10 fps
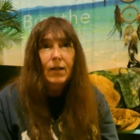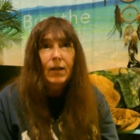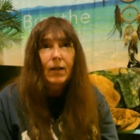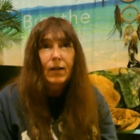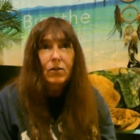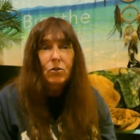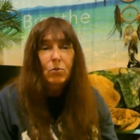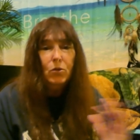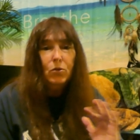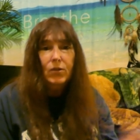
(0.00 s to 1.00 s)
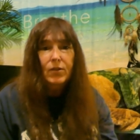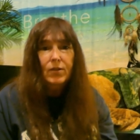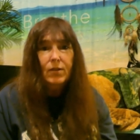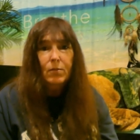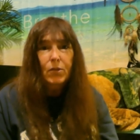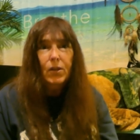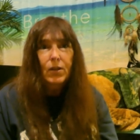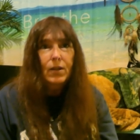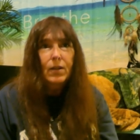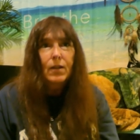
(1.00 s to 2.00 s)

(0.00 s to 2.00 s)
and your boat is completely